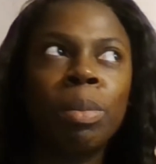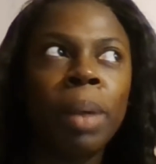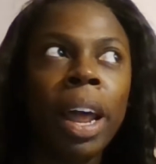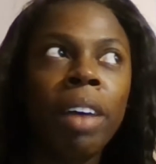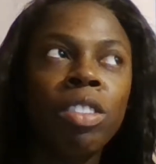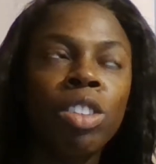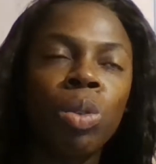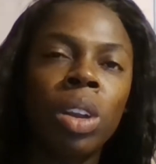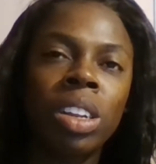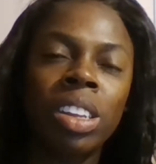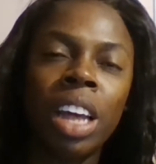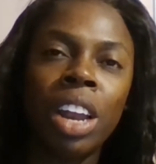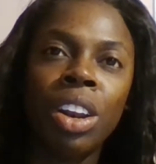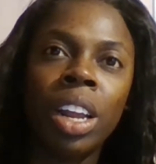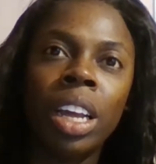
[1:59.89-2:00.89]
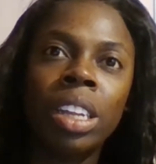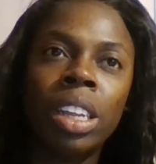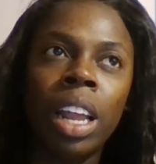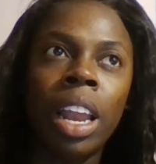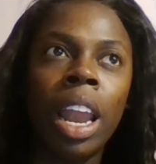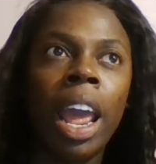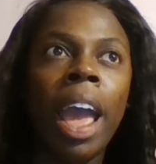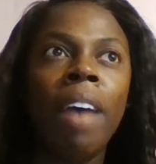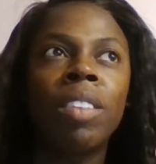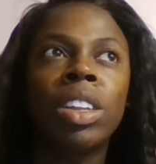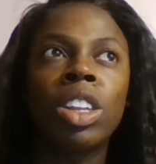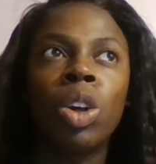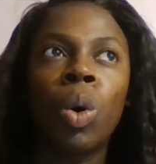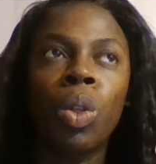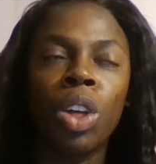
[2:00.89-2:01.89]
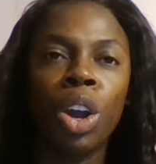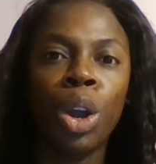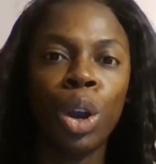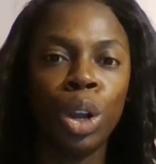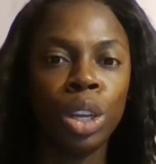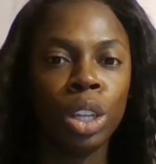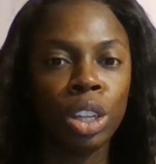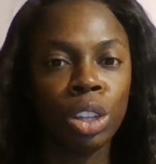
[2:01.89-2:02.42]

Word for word: but I have school on Saturdays and they have a school there early.